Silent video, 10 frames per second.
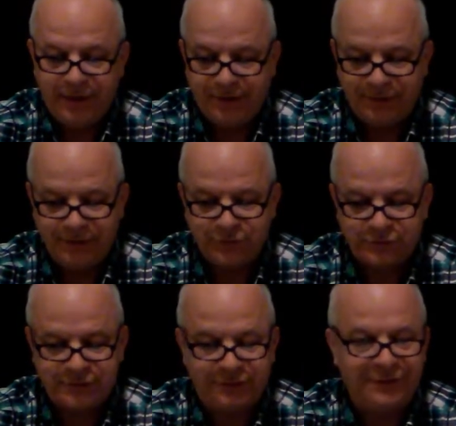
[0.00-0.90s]
and
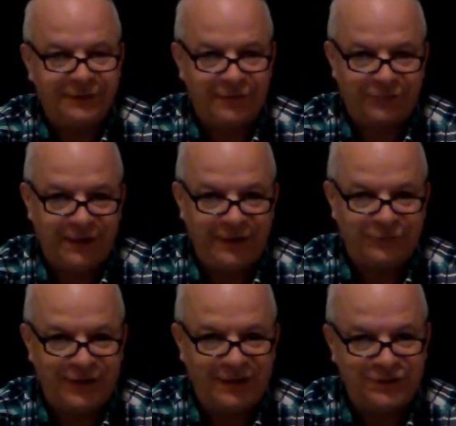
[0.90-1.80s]
interestingly enough, right
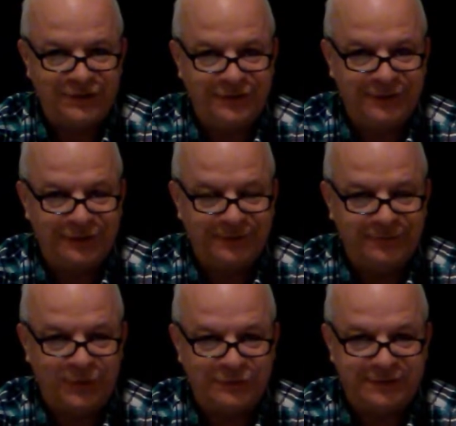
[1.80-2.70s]
after that,
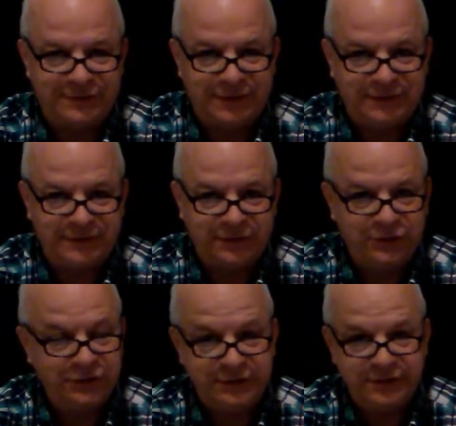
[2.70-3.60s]
Moses says,
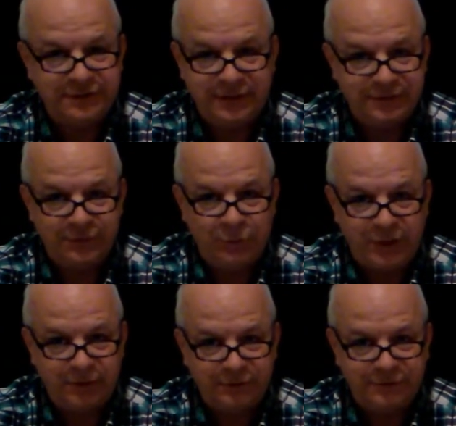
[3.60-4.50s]
Could you just send
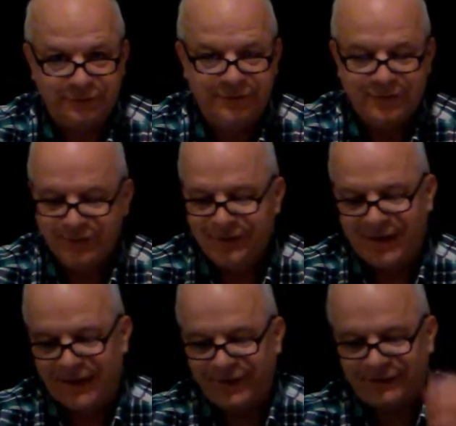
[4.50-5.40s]
someone else?
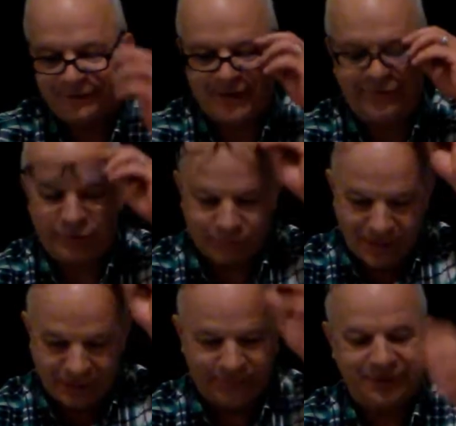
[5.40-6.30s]
I thought that's kind of
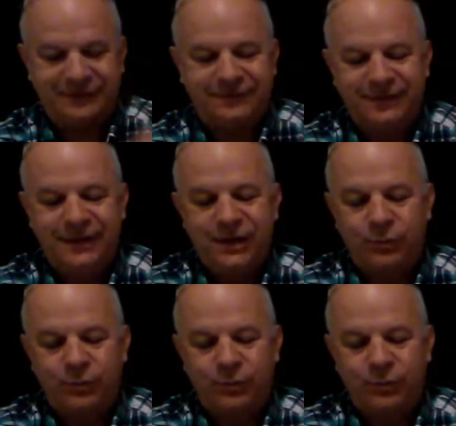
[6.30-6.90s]
ironic because